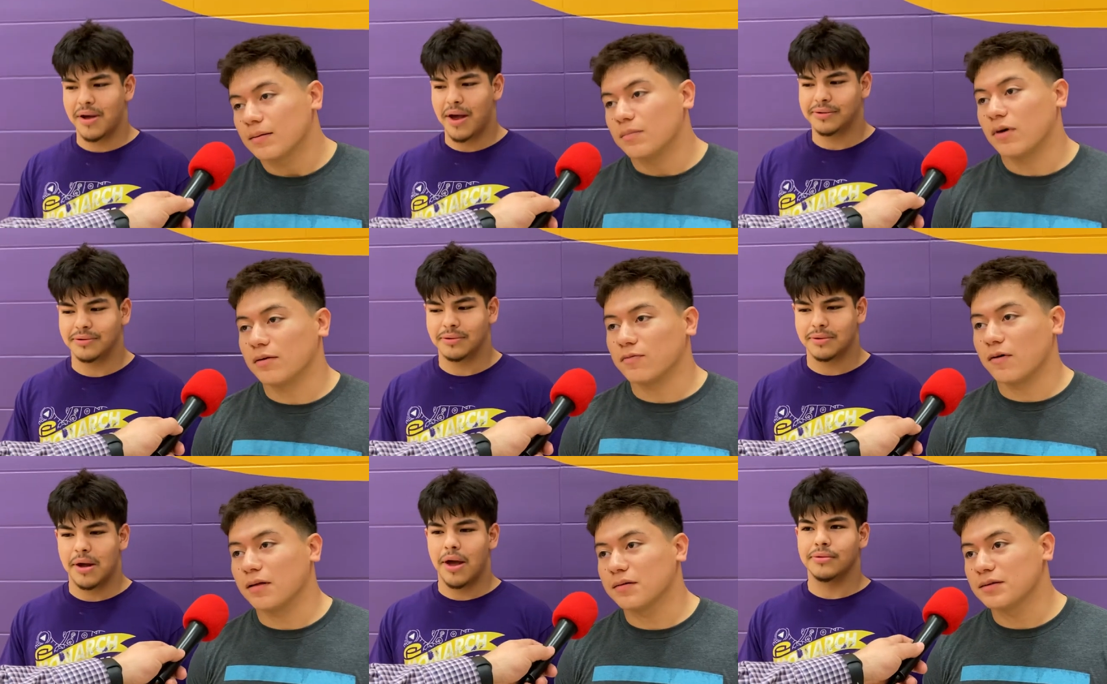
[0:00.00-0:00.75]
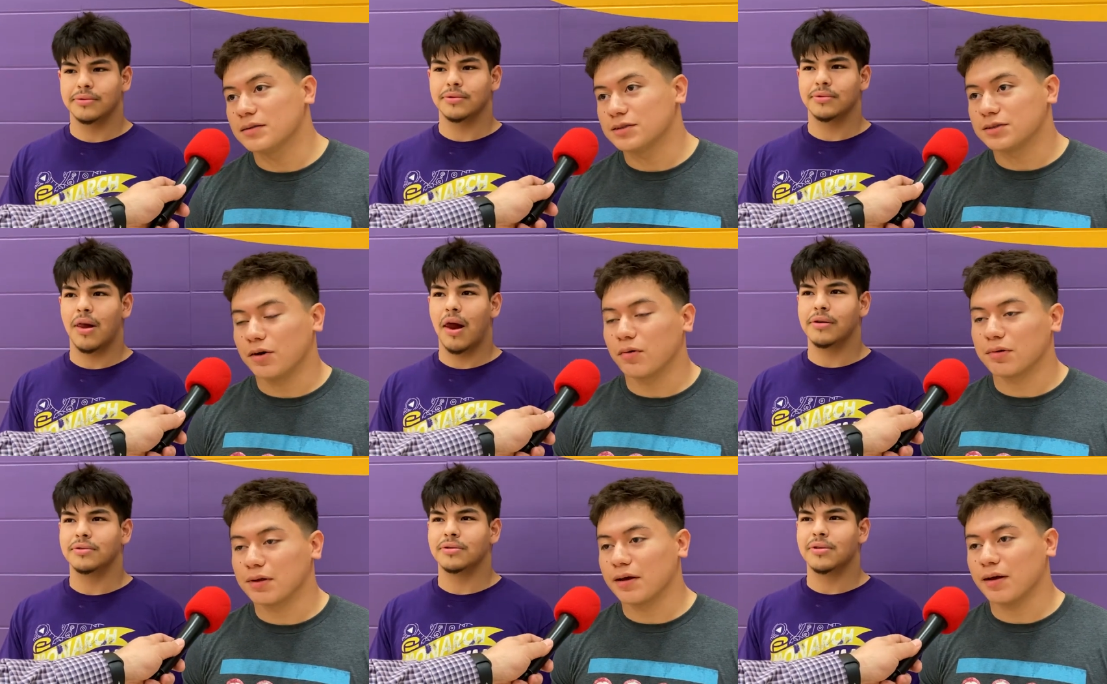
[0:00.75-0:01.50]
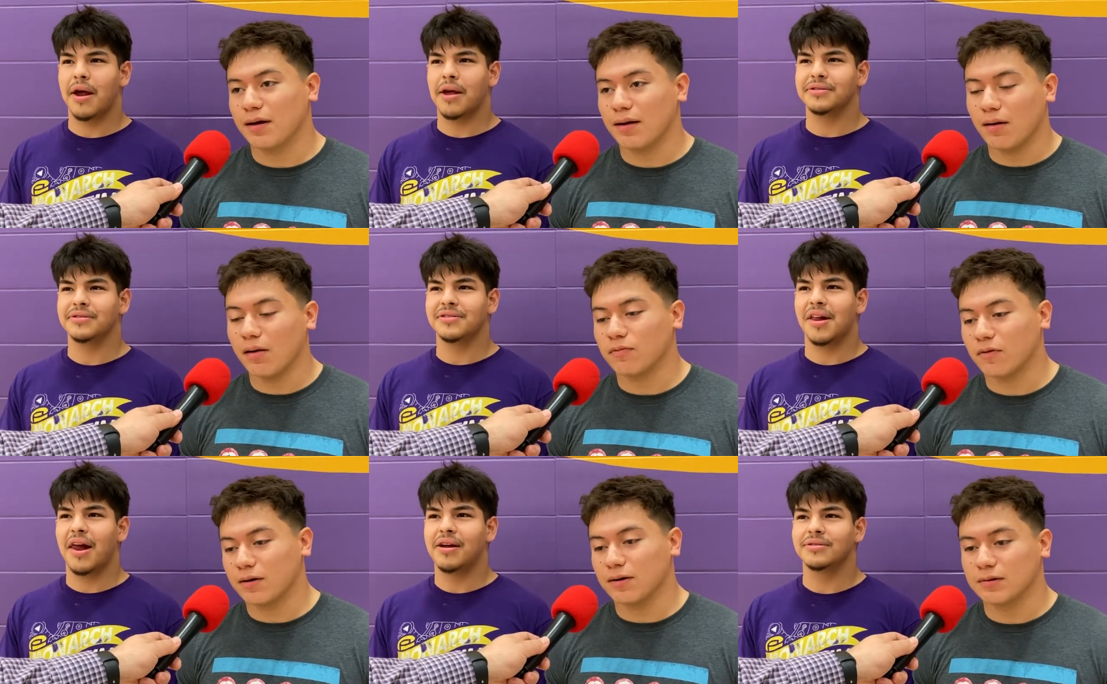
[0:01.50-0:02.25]
Speaker 1: My father is Jose
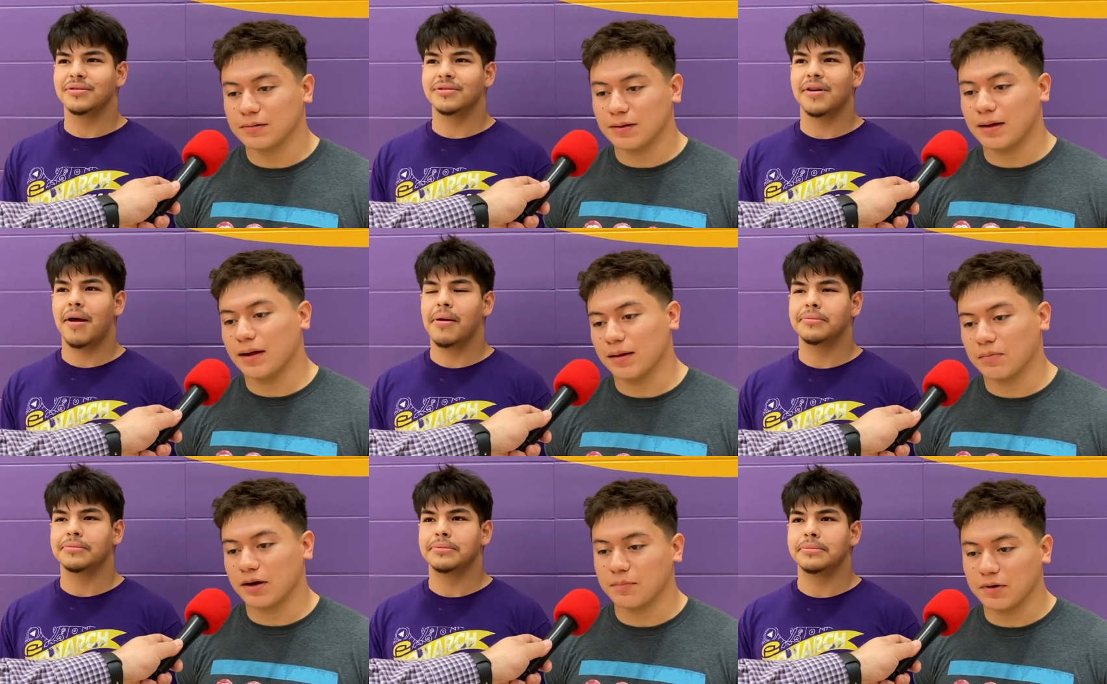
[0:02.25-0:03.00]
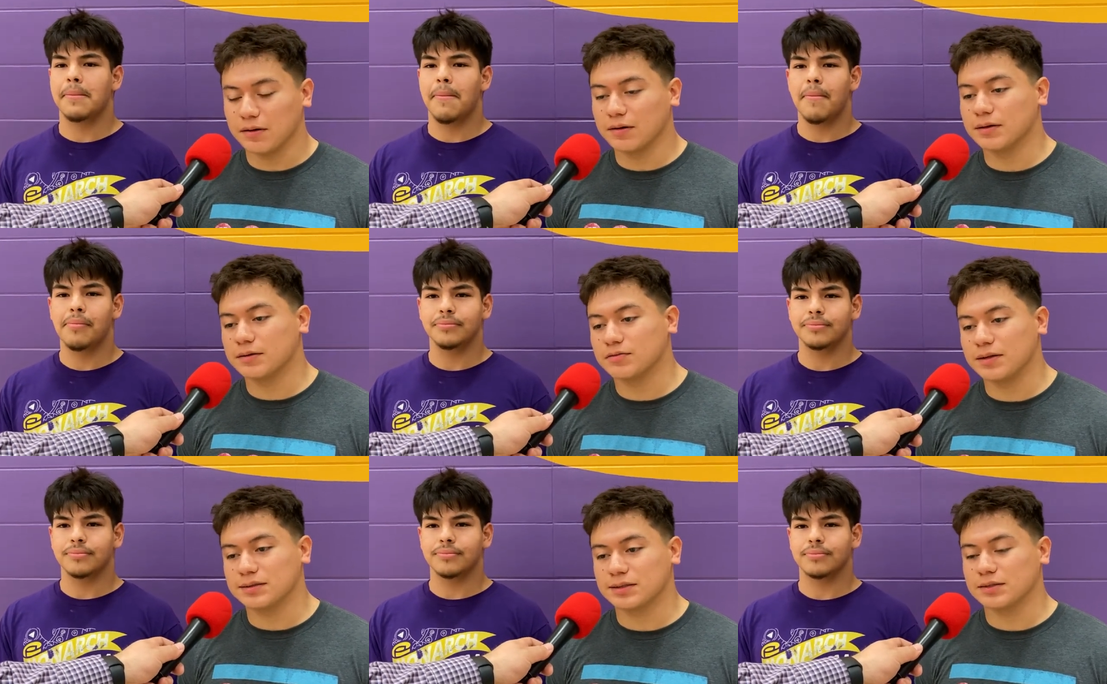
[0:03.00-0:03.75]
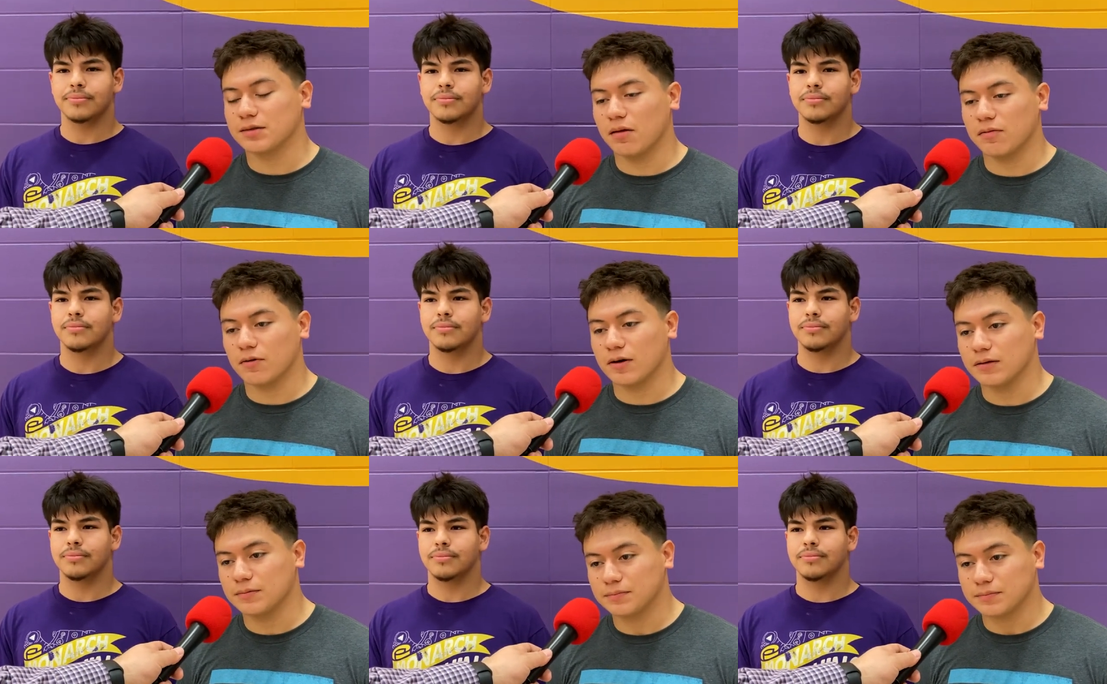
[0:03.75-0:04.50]
Alfaro, and my mother is Francisco
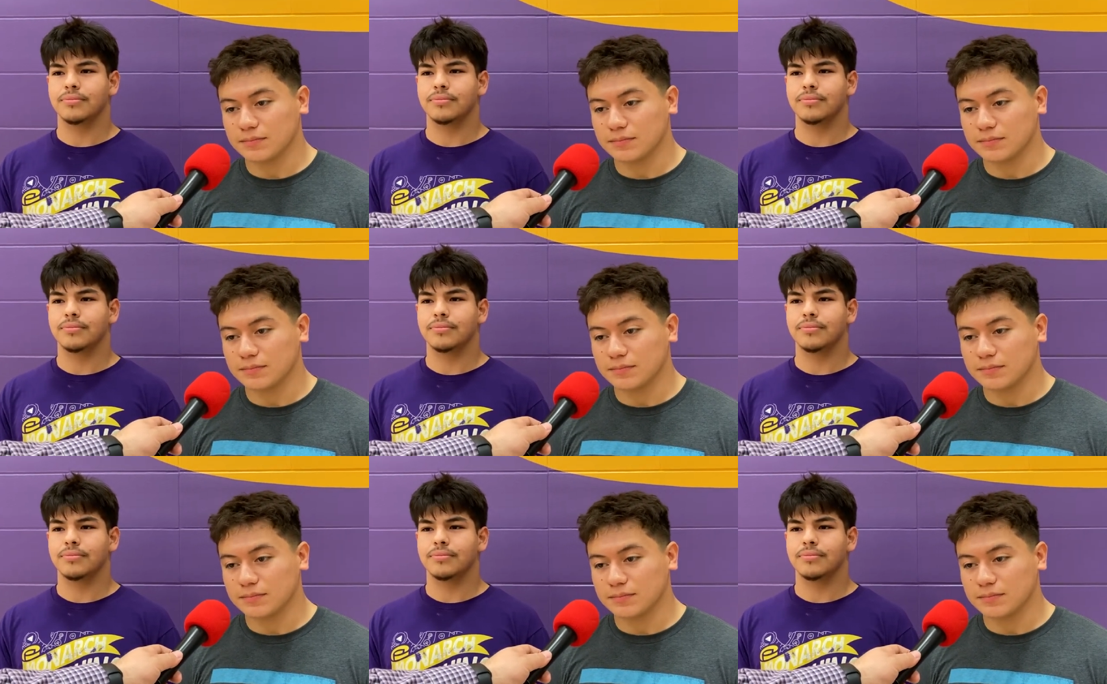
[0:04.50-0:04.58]
Alfaro.